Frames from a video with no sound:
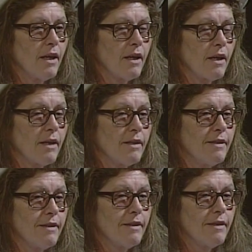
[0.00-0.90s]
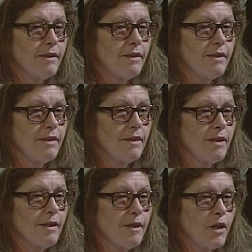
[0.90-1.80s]
And
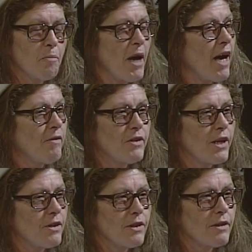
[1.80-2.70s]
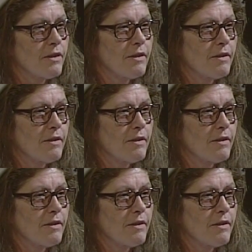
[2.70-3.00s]
their path changes.